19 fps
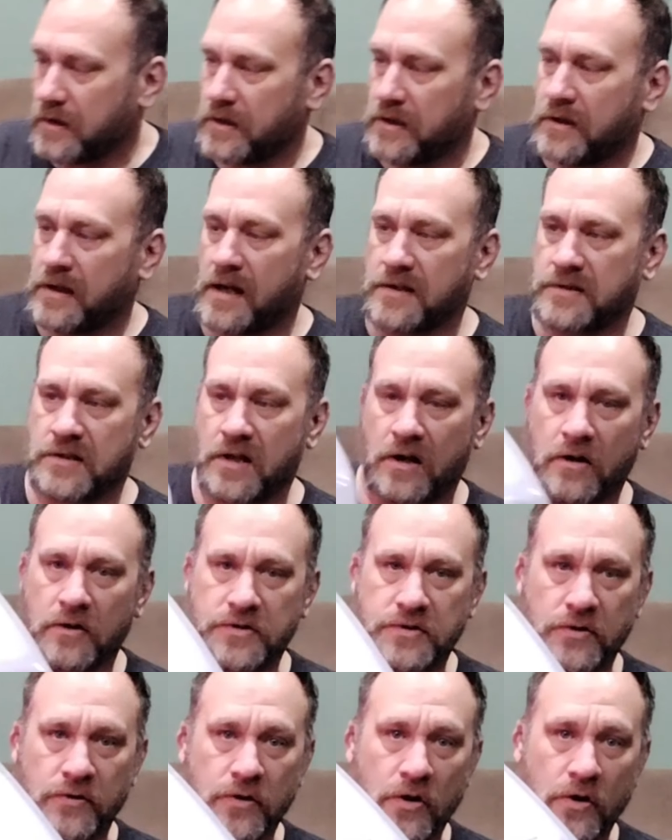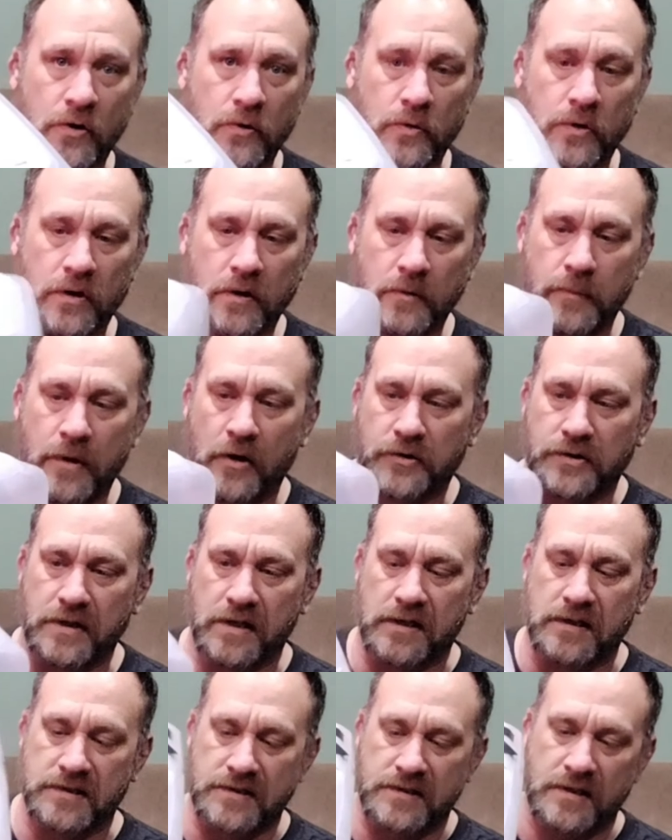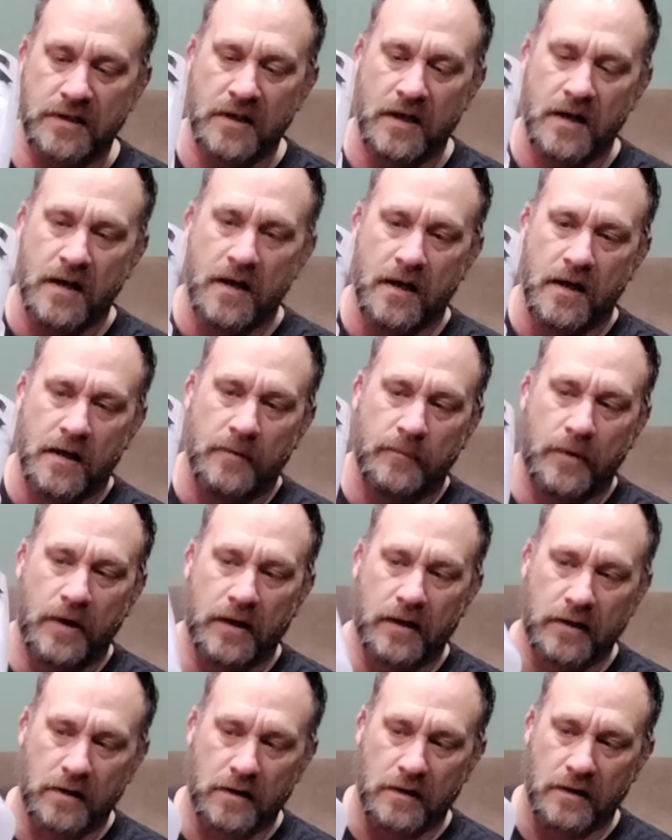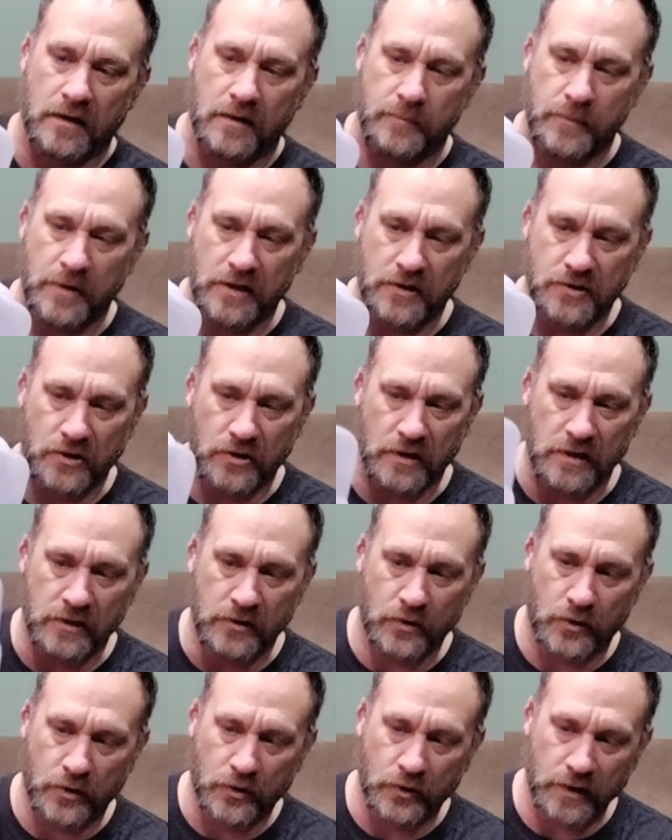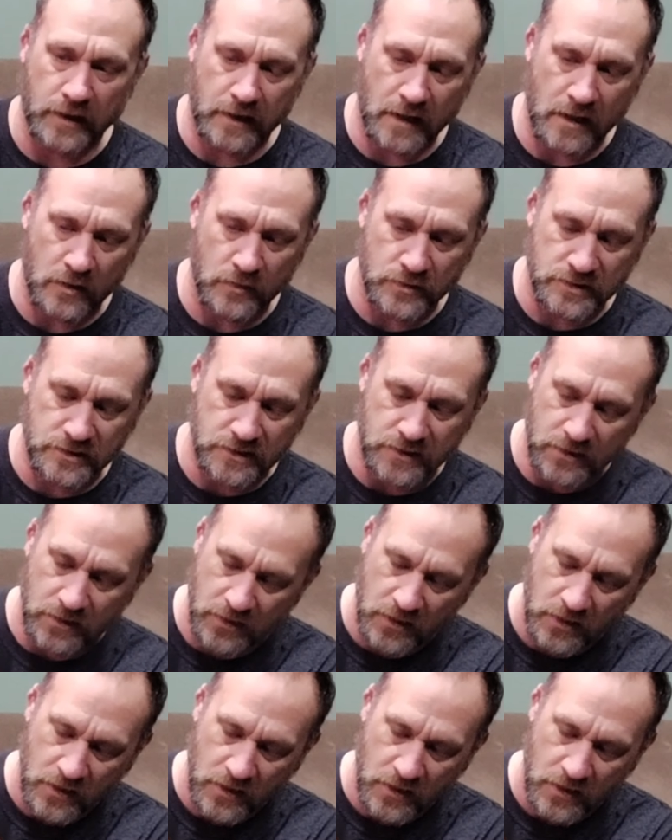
you guys also know about this, my little miniature indoor greenhouse,